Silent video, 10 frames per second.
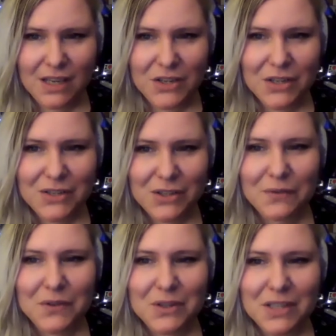She has
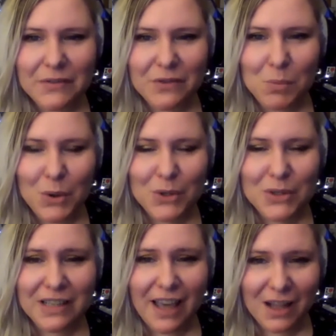served on several
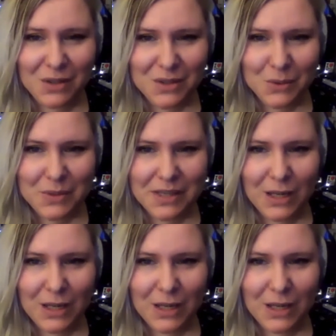boards and councils,